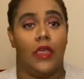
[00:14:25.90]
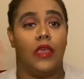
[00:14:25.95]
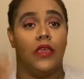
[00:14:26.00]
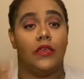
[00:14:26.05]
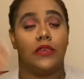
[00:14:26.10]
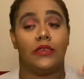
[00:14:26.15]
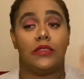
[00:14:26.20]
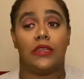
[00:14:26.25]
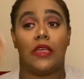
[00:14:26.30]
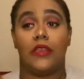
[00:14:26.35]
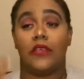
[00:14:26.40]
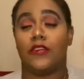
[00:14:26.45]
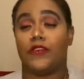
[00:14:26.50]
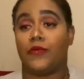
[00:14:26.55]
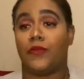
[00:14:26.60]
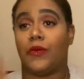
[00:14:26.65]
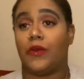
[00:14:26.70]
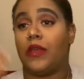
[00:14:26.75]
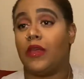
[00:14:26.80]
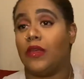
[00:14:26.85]
Setting
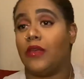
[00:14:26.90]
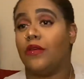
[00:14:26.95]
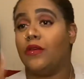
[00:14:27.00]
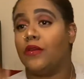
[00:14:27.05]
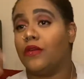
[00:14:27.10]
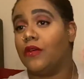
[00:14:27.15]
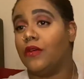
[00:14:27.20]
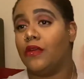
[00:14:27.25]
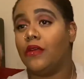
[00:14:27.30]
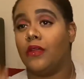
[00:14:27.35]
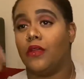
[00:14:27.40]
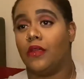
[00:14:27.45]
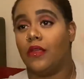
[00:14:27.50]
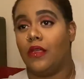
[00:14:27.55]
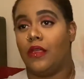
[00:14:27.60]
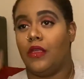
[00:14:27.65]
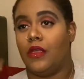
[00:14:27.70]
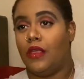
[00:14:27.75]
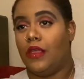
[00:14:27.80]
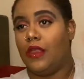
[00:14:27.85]
spray
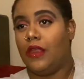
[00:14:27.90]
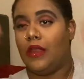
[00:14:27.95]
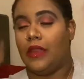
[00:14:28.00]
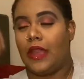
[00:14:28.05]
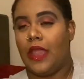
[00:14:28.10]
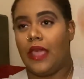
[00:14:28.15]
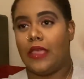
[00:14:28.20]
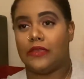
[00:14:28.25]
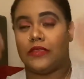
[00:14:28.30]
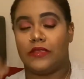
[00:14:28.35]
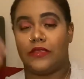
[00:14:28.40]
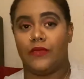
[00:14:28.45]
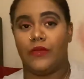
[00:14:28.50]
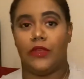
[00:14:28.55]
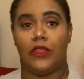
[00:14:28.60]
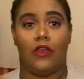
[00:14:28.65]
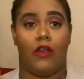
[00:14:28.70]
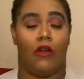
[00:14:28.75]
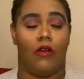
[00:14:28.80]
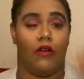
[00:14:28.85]
lasts
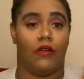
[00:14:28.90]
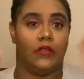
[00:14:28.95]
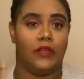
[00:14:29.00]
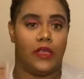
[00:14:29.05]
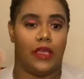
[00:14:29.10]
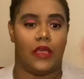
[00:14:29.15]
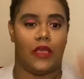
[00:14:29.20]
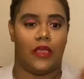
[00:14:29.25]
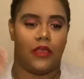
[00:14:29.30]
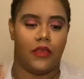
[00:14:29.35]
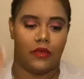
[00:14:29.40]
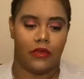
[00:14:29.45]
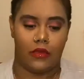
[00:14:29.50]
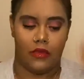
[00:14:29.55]
me all day.